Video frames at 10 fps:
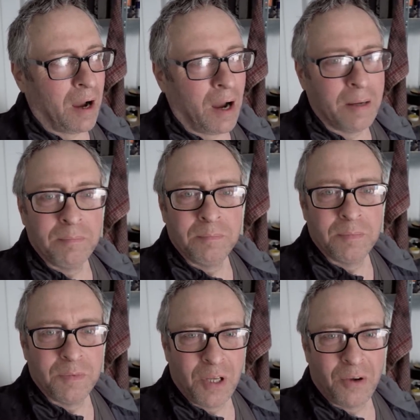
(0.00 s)

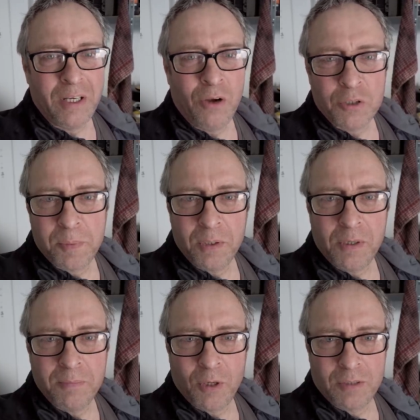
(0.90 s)
I'm not in
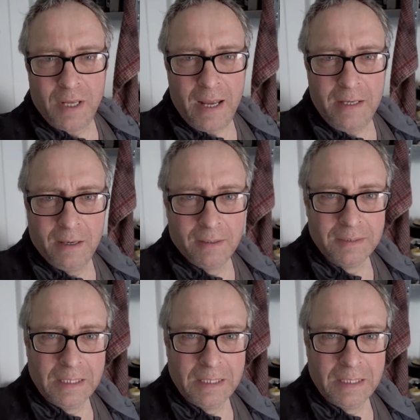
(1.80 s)
hospital, I'm not dead,